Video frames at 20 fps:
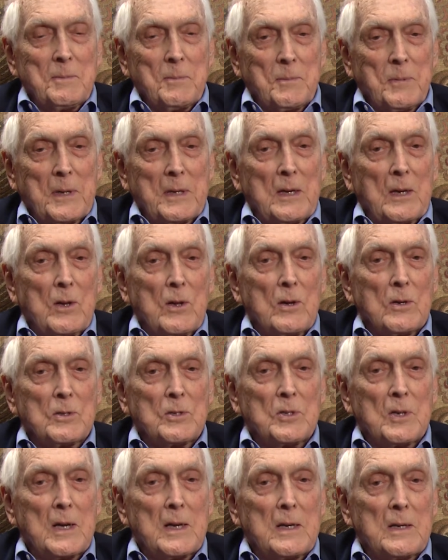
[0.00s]
played
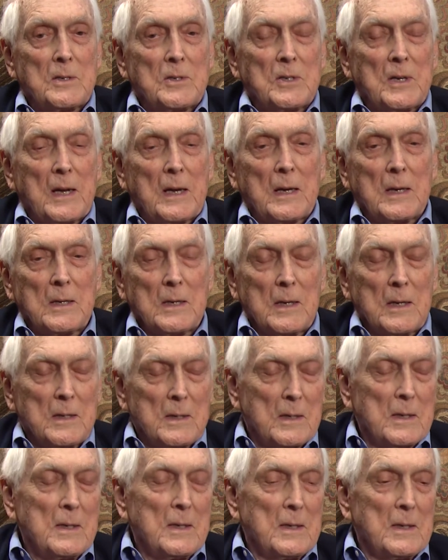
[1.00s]
alongside of Jackie,
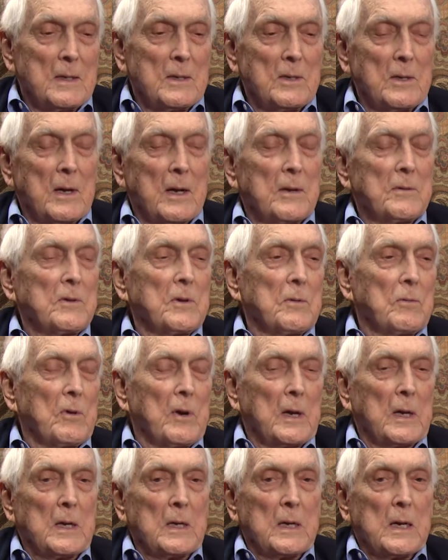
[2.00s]
you have to
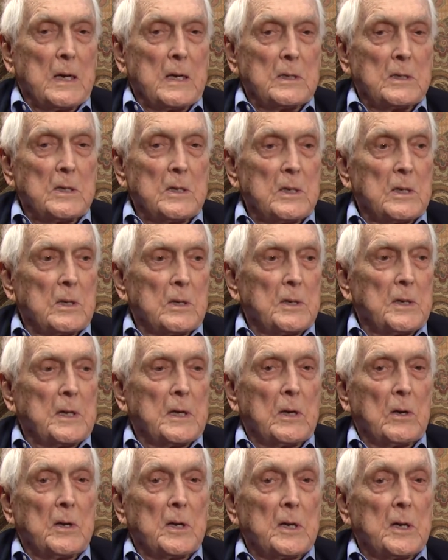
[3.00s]
recognize Gil
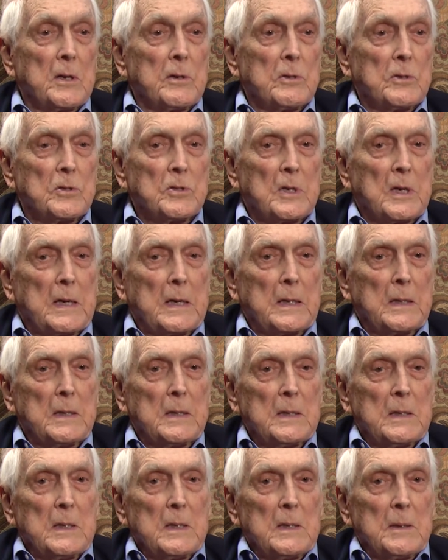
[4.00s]
did on the other side.
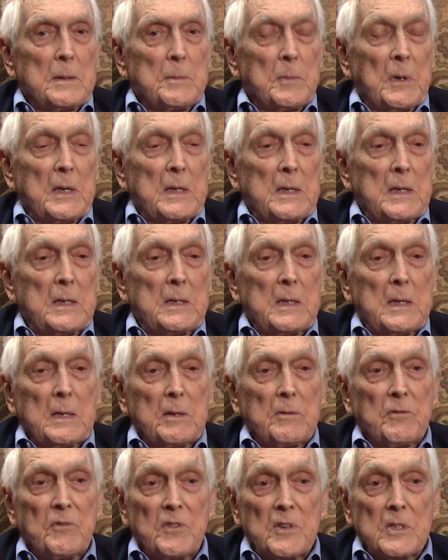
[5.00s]
But he
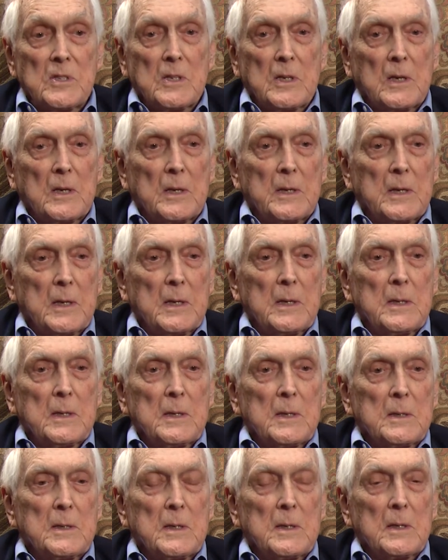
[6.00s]
did physically
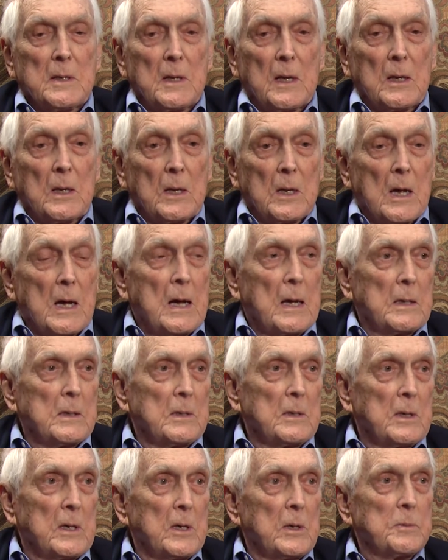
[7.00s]
a lot
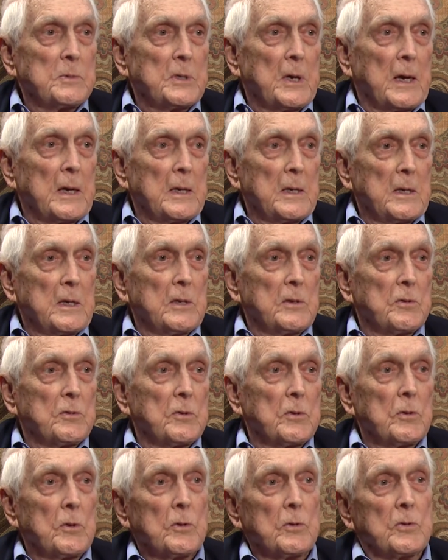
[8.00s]
to help Jackie get
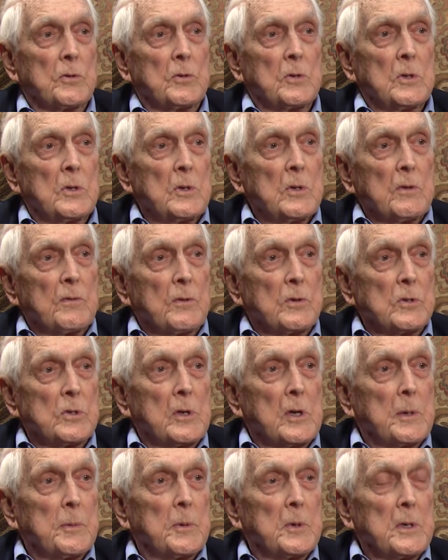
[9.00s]
through those first
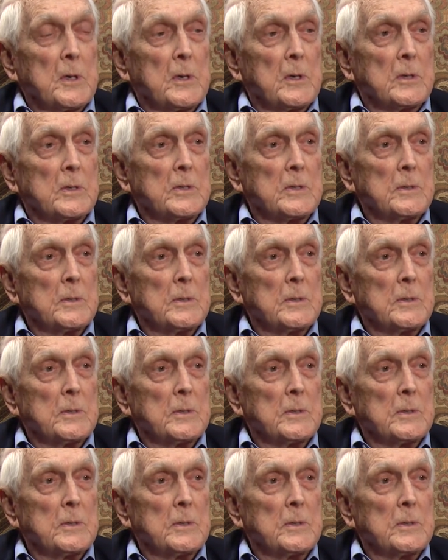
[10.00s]
couple years.